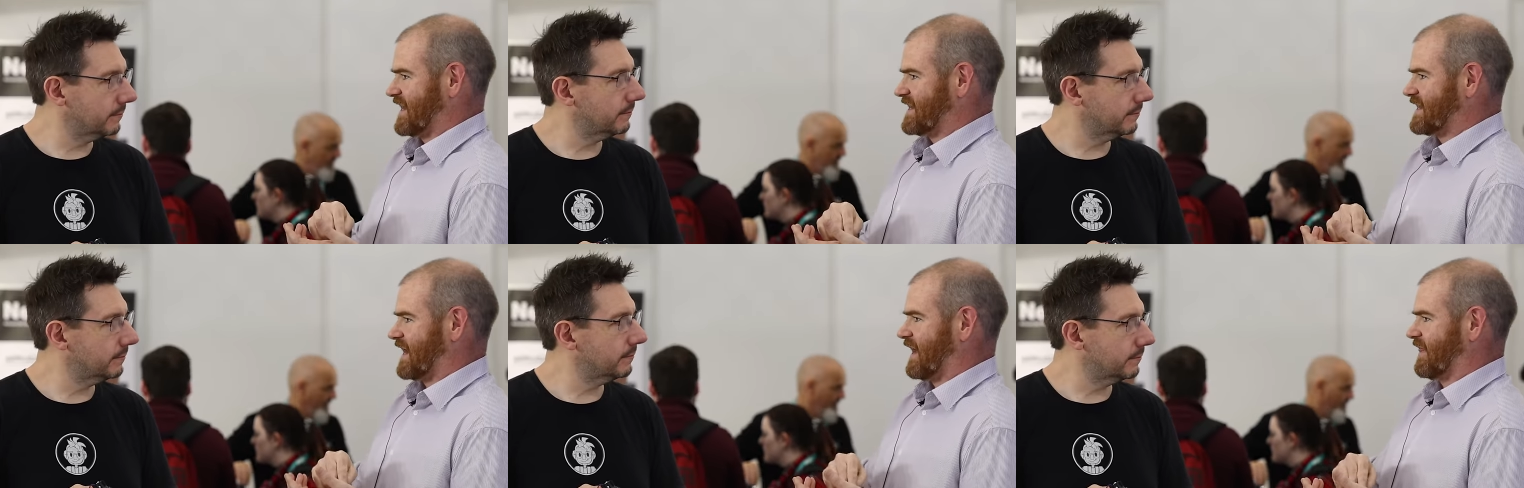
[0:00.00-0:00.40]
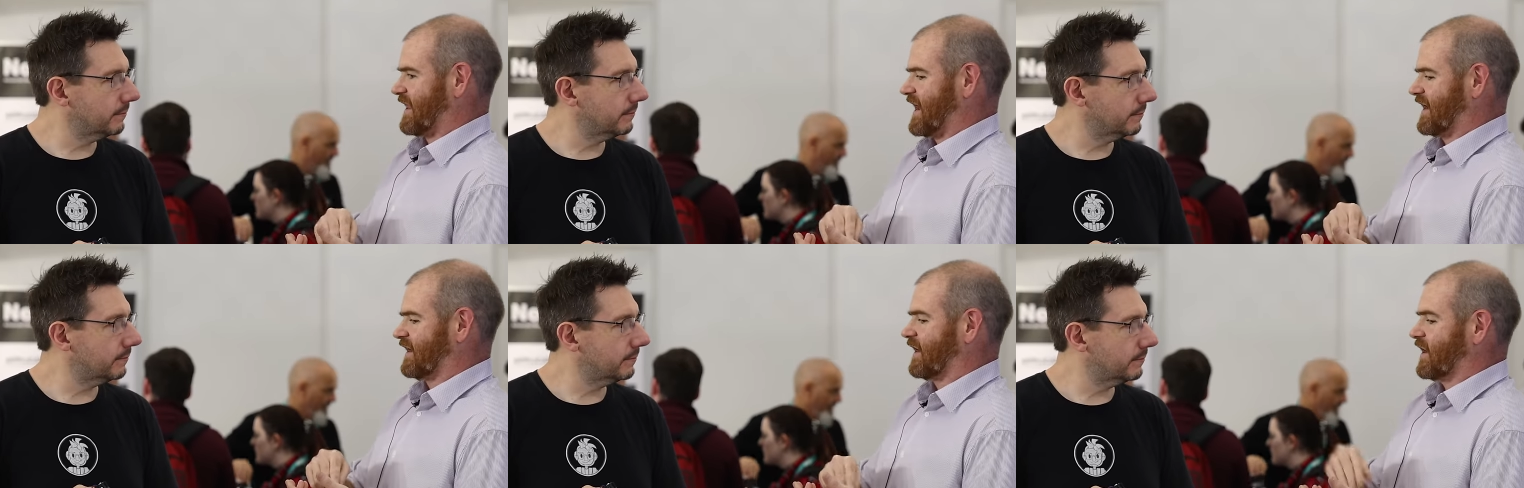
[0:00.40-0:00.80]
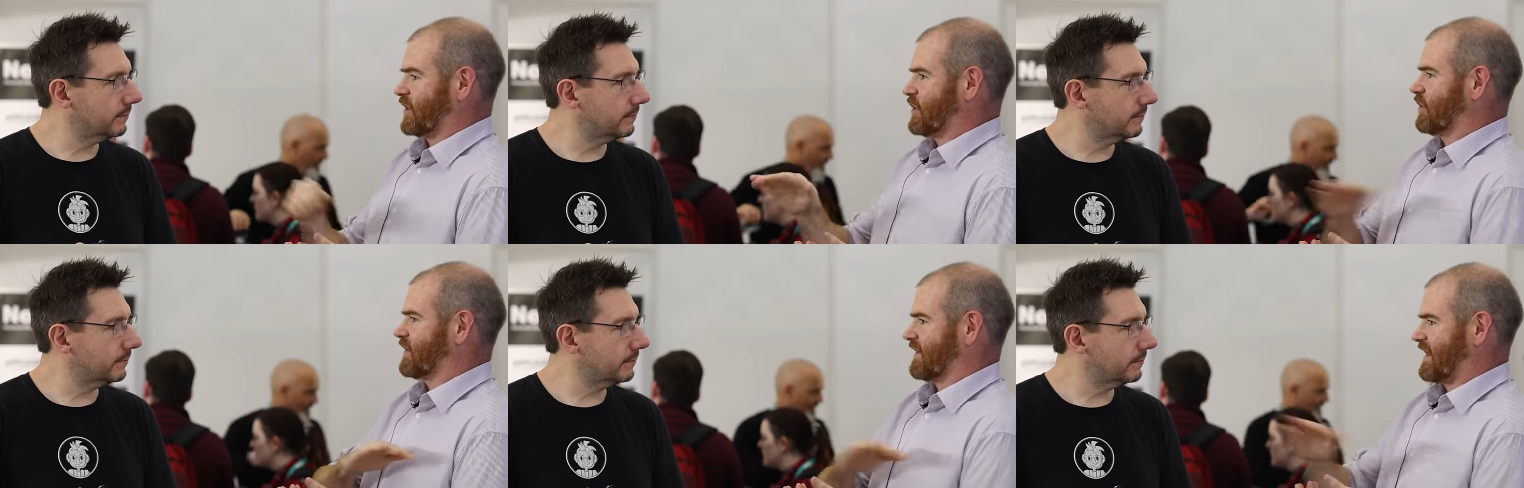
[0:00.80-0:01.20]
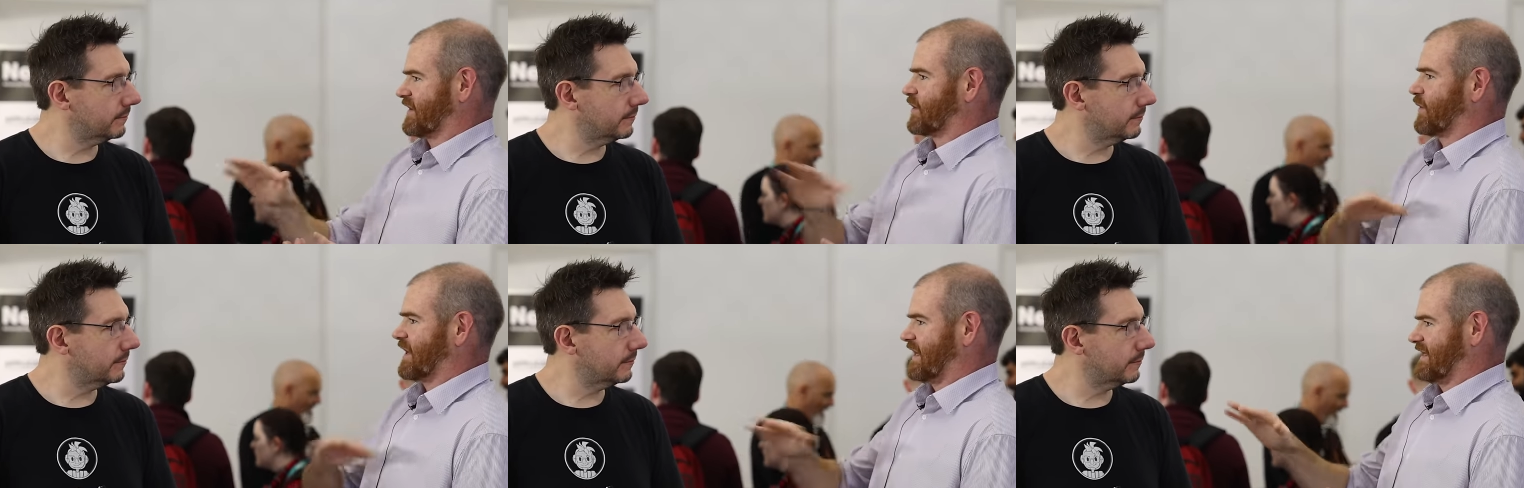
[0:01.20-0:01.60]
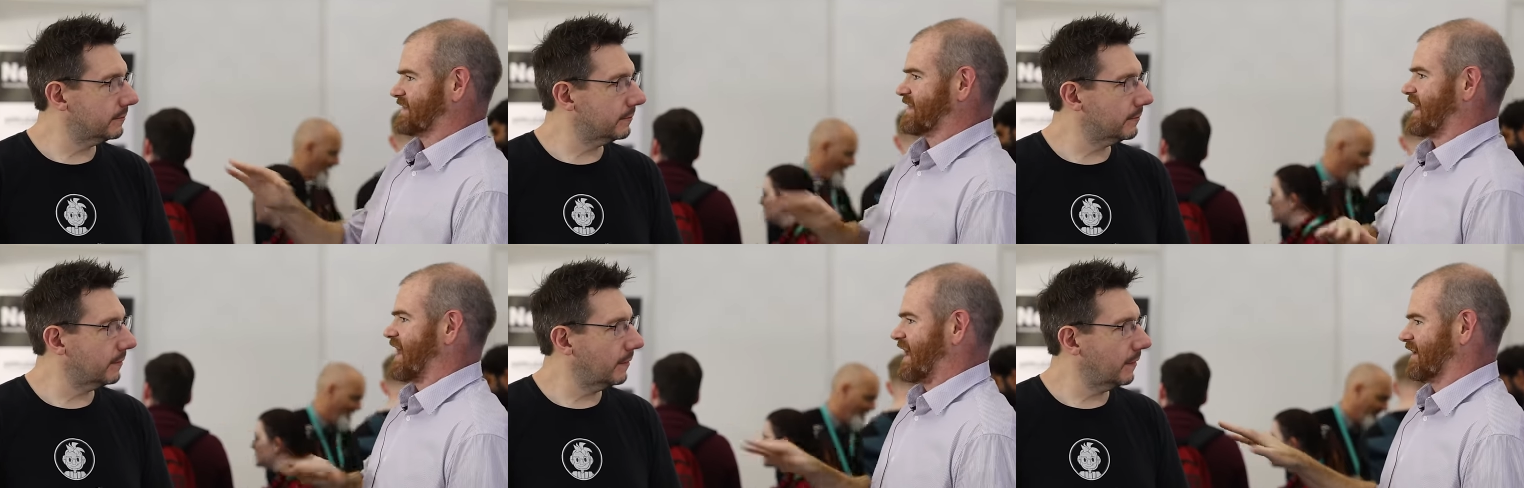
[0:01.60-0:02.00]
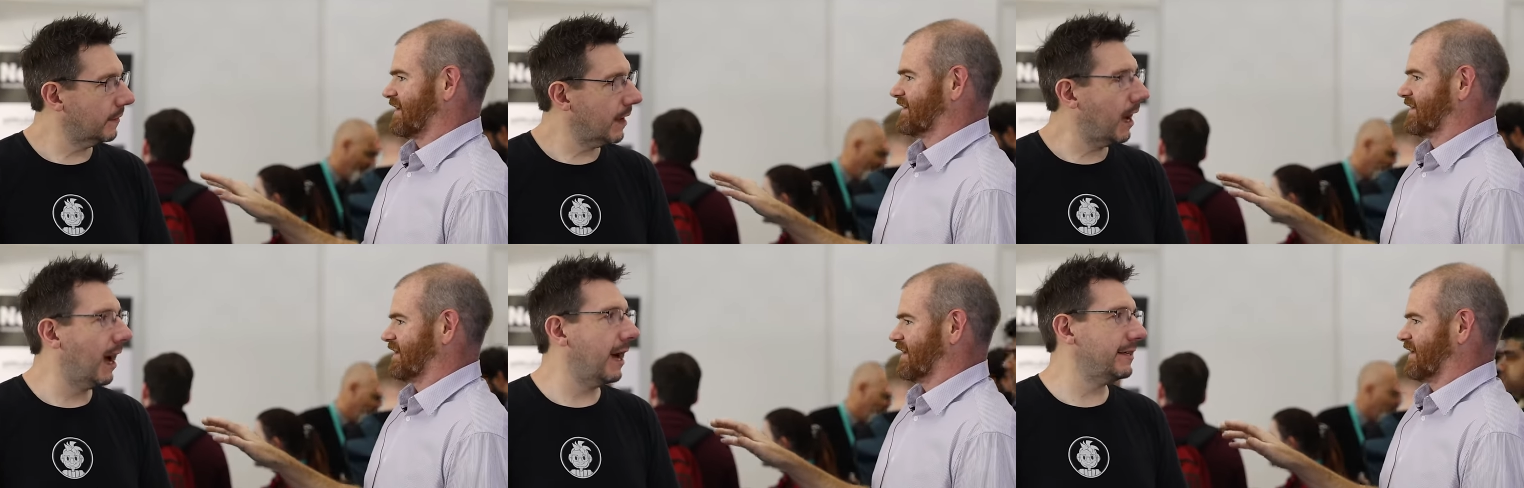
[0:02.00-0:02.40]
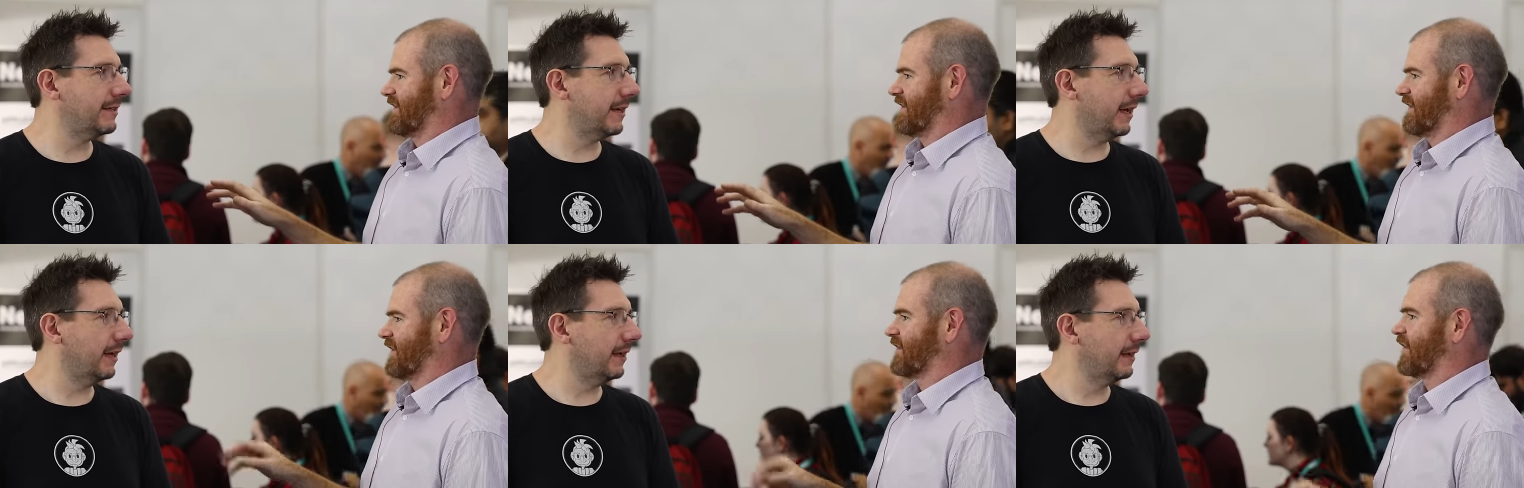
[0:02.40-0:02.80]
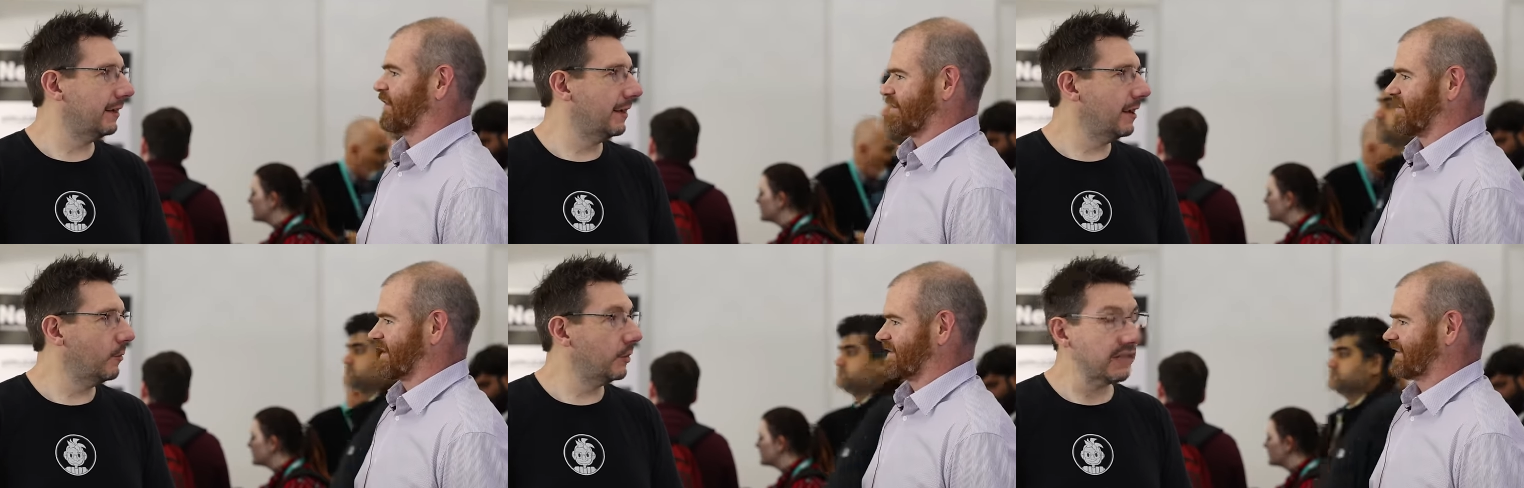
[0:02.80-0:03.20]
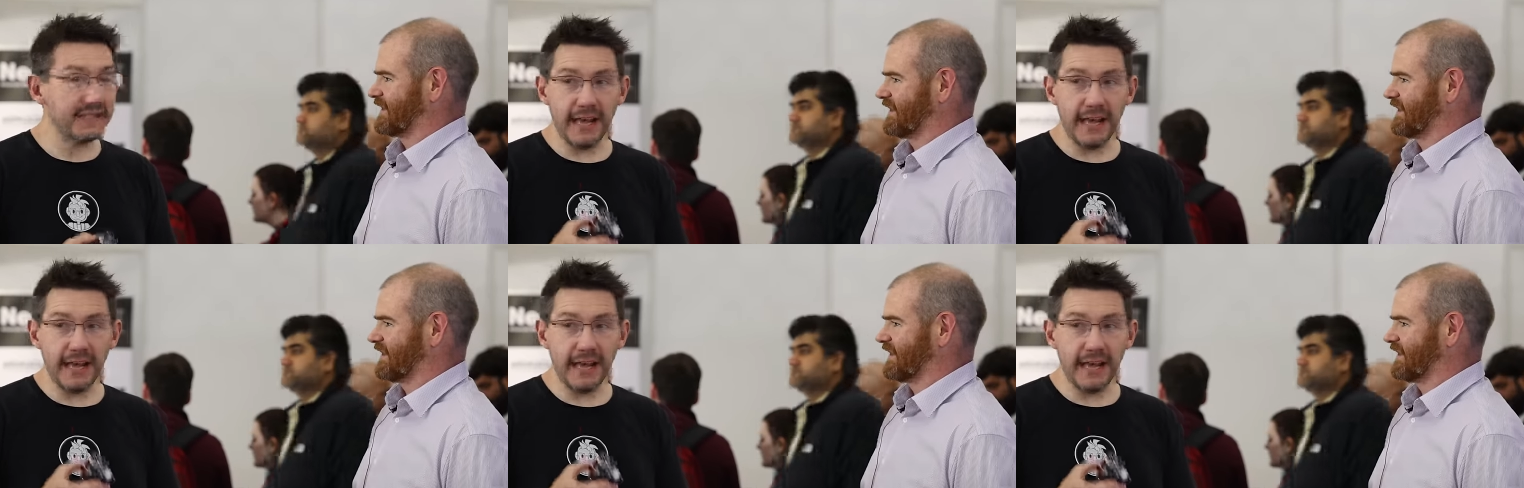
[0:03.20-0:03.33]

Speaker 1: Z, and then you can then quickly scan.
Speaker 2: I see. Well, the